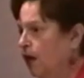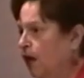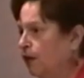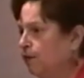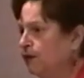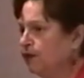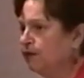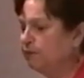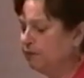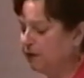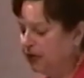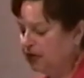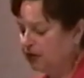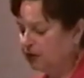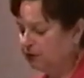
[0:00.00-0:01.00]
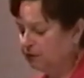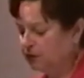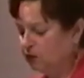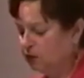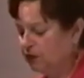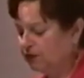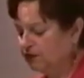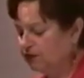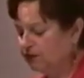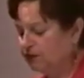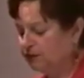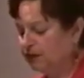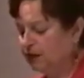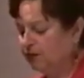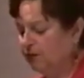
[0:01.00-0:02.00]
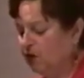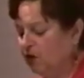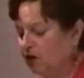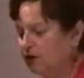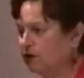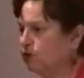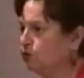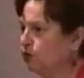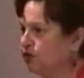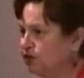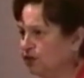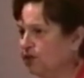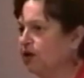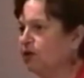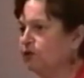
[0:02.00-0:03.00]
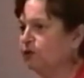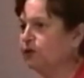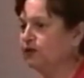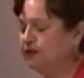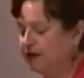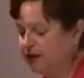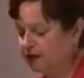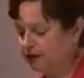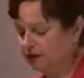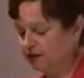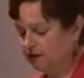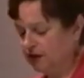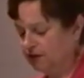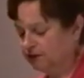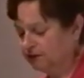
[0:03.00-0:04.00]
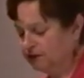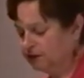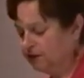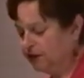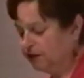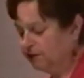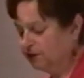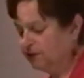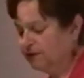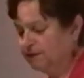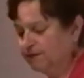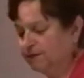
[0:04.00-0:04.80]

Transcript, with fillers: Among the many open questions about Mars, which alone would take a conference paper,